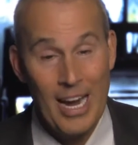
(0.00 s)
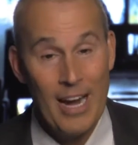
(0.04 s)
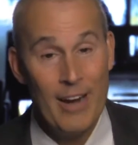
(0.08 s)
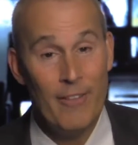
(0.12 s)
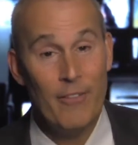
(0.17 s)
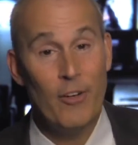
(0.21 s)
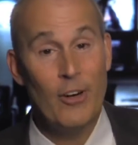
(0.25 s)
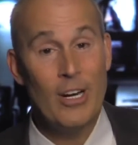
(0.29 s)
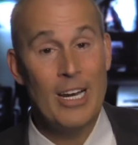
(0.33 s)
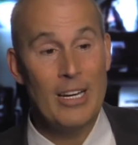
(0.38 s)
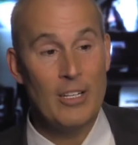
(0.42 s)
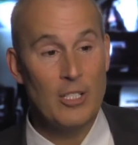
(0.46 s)

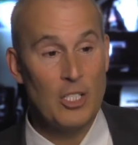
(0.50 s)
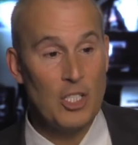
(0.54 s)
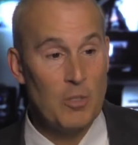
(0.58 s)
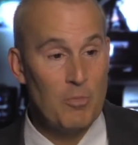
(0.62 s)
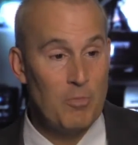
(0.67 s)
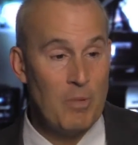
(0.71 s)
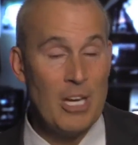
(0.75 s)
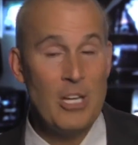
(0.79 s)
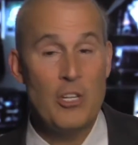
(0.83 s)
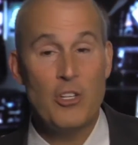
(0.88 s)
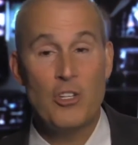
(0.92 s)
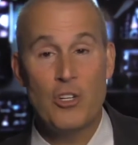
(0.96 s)
Every
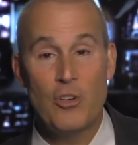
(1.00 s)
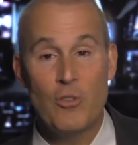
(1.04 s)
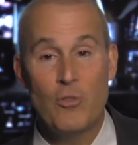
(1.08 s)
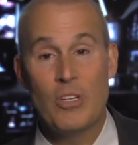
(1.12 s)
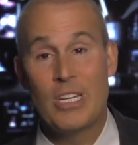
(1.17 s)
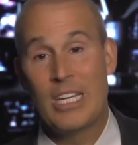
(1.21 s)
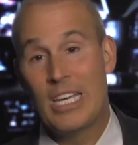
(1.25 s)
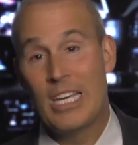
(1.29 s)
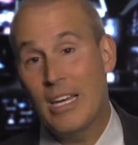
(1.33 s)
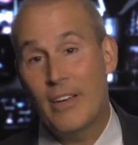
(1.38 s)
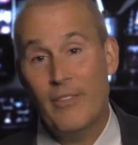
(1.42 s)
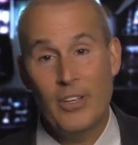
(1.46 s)
speech you
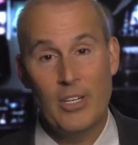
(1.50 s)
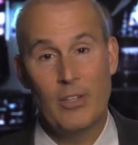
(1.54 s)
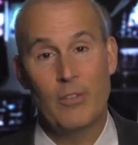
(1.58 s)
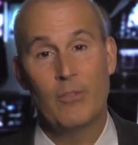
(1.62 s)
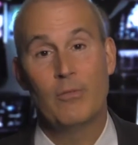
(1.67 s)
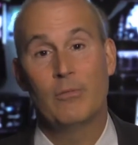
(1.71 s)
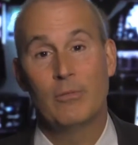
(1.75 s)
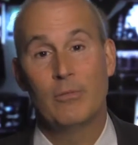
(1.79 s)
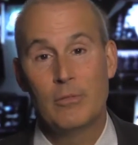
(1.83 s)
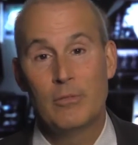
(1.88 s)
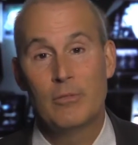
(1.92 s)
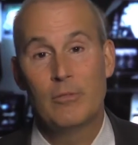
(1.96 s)
give
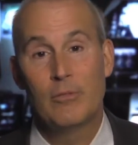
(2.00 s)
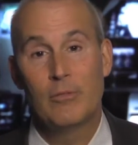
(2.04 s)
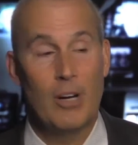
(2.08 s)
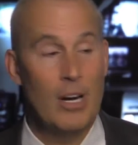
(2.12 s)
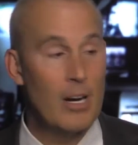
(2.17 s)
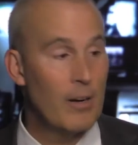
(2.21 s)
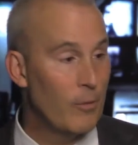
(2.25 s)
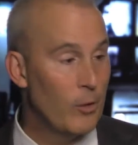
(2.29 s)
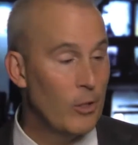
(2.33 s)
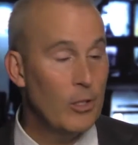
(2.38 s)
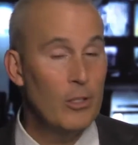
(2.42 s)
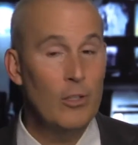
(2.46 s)
in
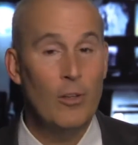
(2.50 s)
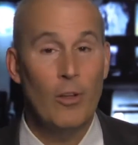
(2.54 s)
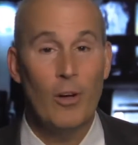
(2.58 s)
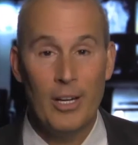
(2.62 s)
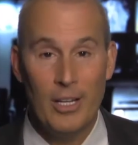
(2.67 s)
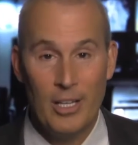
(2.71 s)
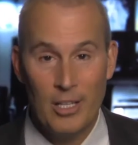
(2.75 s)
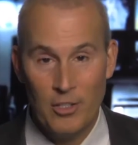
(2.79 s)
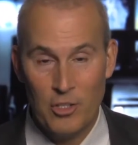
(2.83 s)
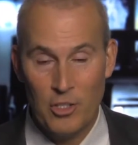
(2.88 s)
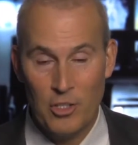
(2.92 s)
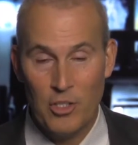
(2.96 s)
front of real
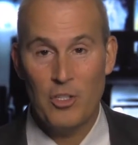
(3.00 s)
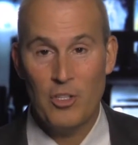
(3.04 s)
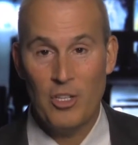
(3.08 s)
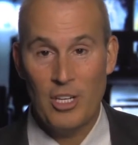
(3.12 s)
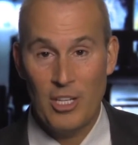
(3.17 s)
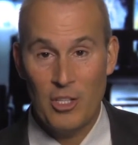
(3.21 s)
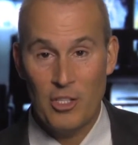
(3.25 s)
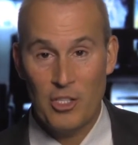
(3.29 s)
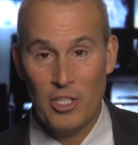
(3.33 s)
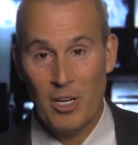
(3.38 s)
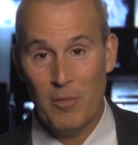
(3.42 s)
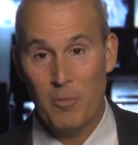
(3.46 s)
audiences, you
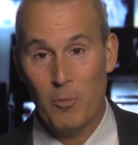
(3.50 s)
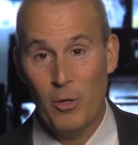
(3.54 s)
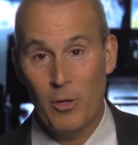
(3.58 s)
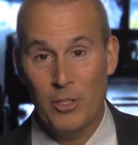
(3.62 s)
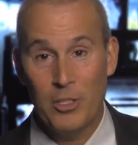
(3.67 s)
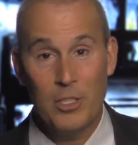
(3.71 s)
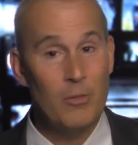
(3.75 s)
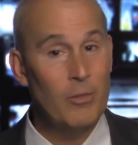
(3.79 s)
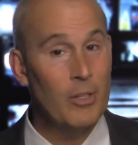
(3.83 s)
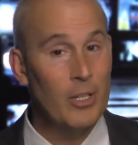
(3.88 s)
need someone to